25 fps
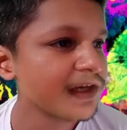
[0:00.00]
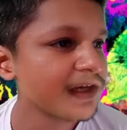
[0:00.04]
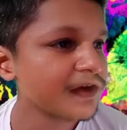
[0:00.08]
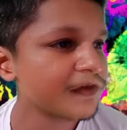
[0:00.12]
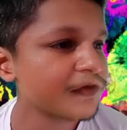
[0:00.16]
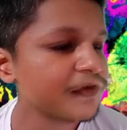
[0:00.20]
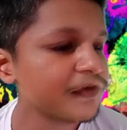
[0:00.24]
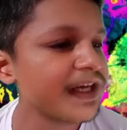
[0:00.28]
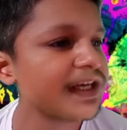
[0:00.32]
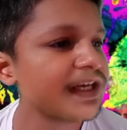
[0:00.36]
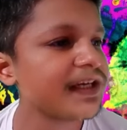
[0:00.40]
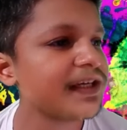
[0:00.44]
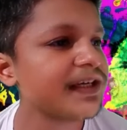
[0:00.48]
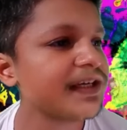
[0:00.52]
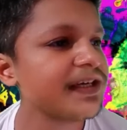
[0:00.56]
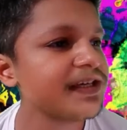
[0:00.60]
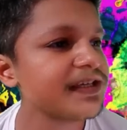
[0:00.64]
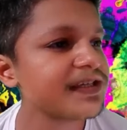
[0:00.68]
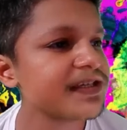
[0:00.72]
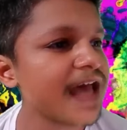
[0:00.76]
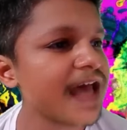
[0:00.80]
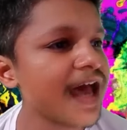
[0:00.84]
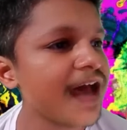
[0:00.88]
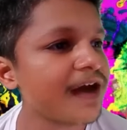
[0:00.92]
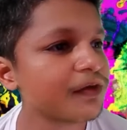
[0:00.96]

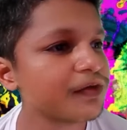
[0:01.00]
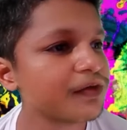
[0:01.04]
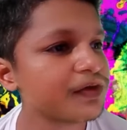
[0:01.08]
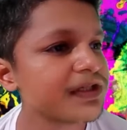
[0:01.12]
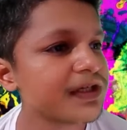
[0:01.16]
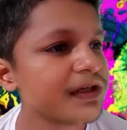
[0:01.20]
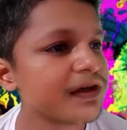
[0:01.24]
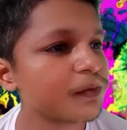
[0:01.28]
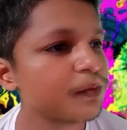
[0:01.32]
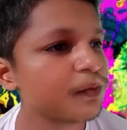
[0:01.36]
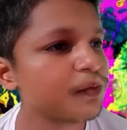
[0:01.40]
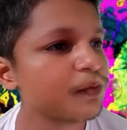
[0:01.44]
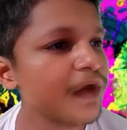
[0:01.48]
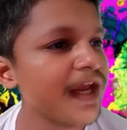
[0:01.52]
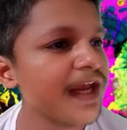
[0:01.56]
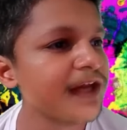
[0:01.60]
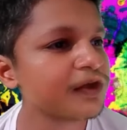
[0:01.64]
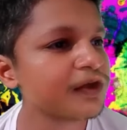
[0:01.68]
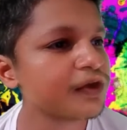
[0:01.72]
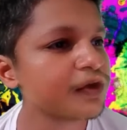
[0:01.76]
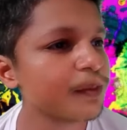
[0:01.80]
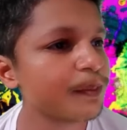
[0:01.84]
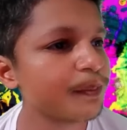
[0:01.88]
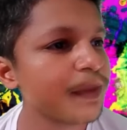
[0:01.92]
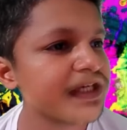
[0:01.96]
figures out a way
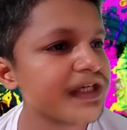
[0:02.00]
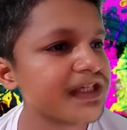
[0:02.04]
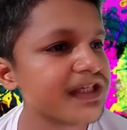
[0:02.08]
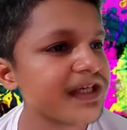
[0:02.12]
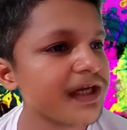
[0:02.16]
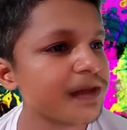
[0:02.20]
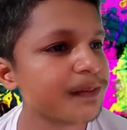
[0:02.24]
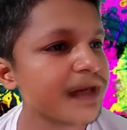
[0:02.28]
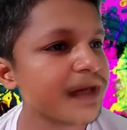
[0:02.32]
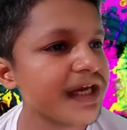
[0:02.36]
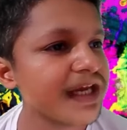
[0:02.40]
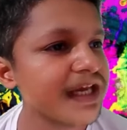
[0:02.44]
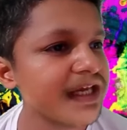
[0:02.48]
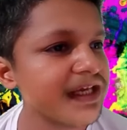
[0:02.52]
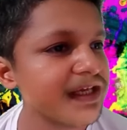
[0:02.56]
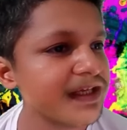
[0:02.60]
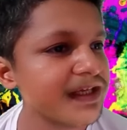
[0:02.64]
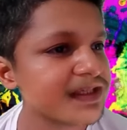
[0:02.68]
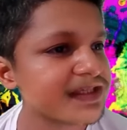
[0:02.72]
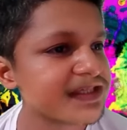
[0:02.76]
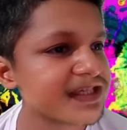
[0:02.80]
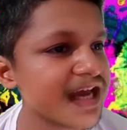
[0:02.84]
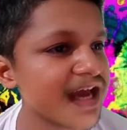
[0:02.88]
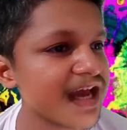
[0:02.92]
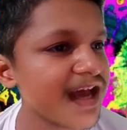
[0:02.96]
to pit him
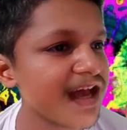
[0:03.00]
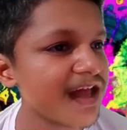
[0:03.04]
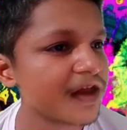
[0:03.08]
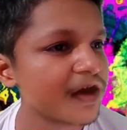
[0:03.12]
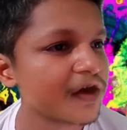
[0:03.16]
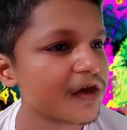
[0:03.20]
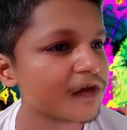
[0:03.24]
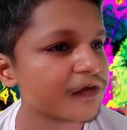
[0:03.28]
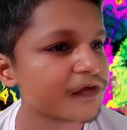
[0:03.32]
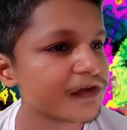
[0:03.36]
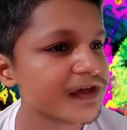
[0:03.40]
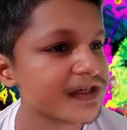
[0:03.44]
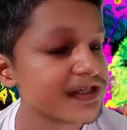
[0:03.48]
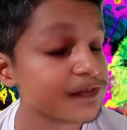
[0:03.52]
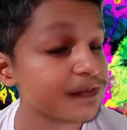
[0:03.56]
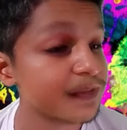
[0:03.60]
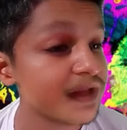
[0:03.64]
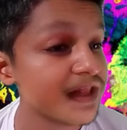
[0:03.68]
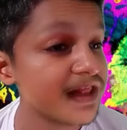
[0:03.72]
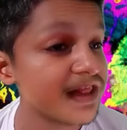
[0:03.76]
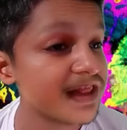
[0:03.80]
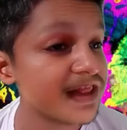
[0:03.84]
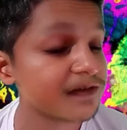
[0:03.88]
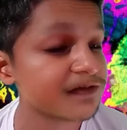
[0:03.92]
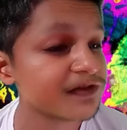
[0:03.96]
against all of his
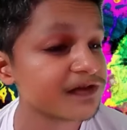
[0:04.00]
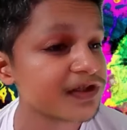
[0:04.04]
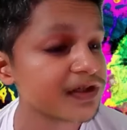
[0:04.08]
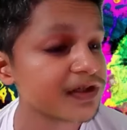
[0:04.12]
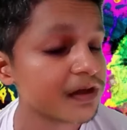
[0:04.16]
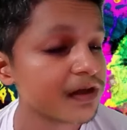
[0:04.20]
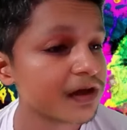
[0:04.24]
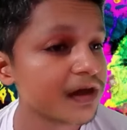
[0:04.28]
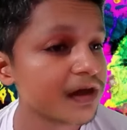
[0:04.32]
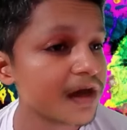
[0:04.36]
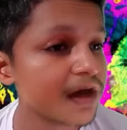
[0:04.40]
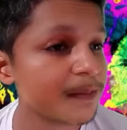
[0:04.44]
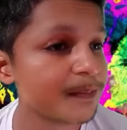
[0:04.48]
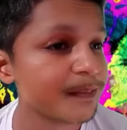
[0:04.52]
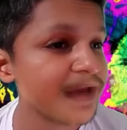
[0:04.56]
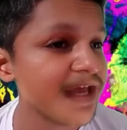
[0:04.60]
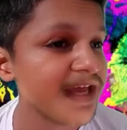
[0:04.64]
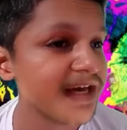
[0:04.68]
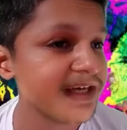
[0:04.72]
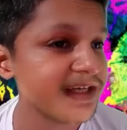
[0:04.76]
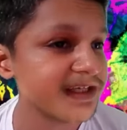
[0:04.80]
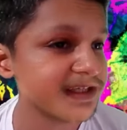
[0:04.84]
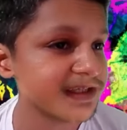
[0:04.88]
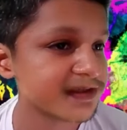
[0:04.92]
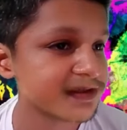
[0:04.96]
beloved
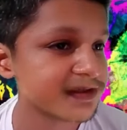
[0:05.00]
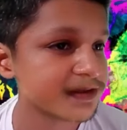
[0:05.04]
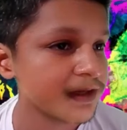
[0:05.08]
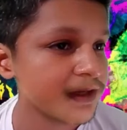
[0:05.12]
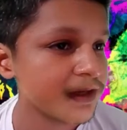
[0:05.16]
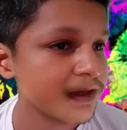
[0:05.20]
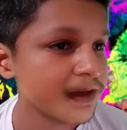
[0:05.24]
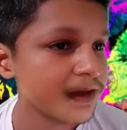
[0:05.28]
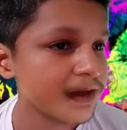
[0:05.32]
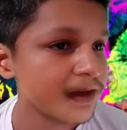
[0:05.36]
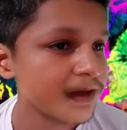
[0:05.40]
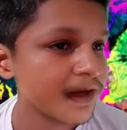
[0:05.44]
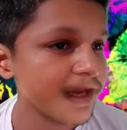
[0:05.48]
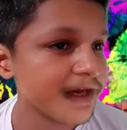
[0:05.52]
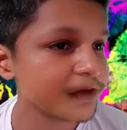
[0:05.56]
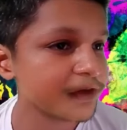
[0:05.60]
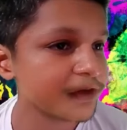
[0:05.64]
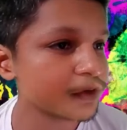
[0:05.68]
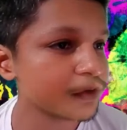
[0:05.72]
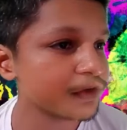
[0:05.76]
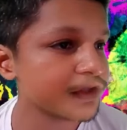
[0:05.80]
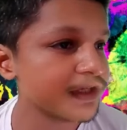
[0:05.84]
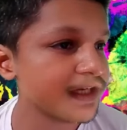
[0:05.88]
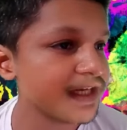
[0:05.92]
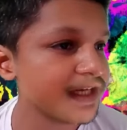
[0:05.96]
comrades,
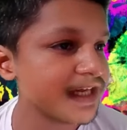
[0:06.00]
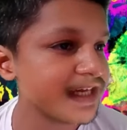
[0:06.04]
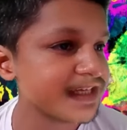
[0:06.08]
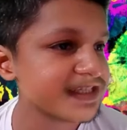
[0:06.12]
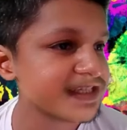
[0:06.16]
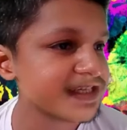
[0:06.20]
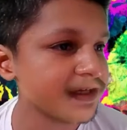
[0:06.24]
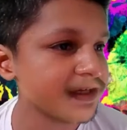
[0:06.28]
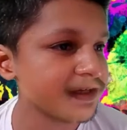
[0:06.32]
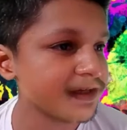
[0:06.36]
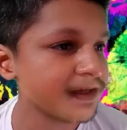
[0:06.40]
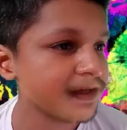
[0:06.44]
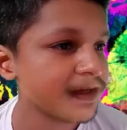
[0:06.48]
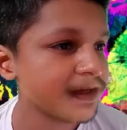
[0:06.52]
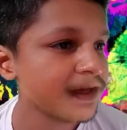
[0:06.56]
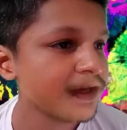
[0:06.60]
including Letty,